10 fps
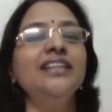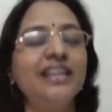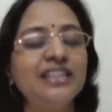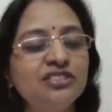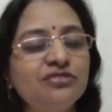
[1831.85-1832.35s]

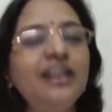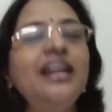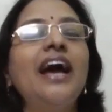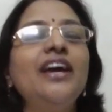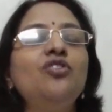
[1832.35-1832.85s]
that is
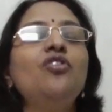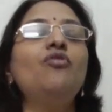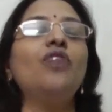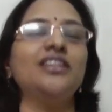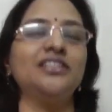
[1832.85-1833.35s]
when I know
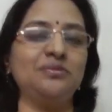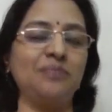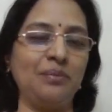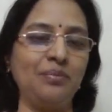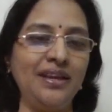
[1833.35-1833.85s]
what is
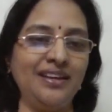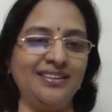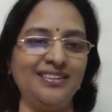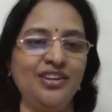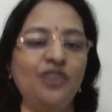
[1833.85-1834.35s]
my pain,